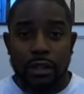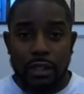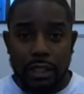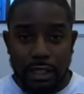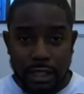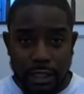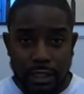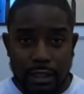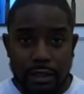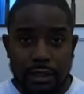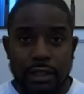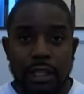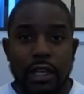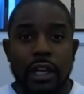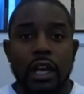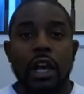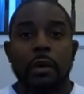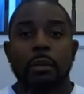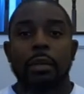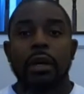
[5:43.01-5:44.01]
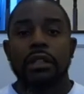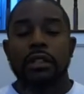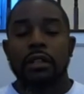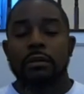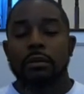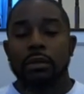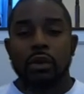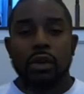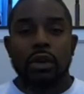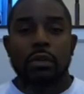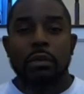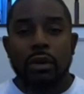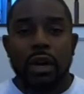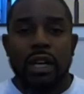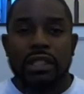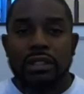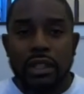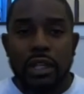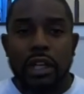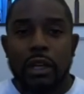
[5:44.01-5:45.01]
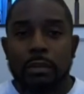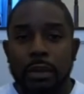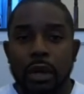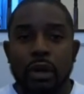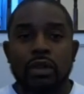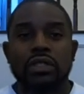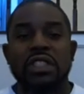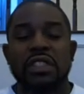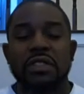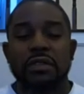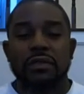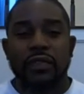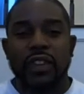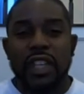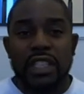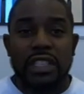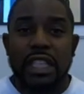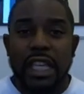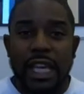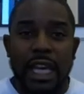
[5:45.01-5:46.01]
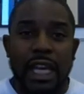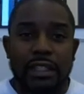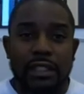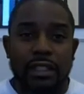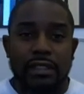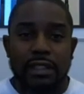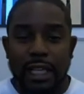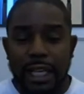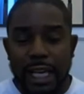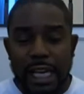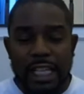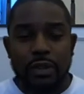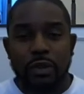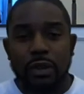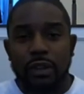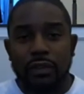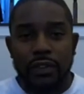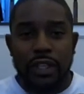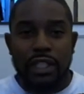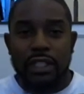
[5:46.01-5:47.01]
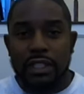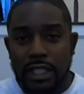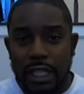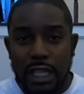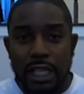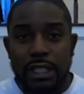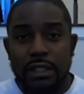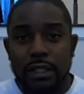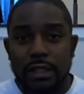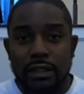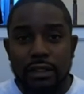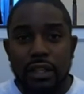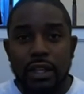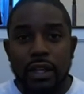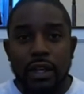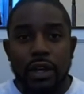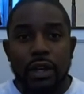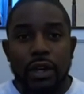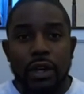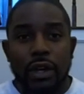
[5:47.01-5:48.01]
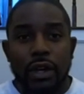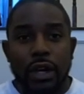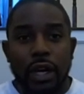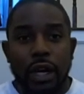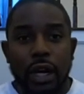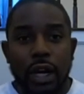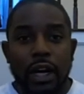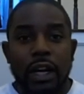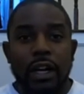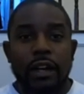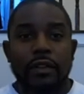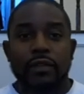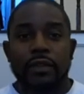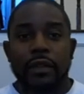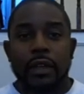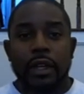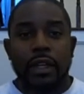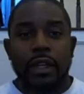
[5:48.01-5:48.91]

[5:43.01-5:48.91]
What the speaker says: is. But the more and more I started posting fish catches, actual fish catches of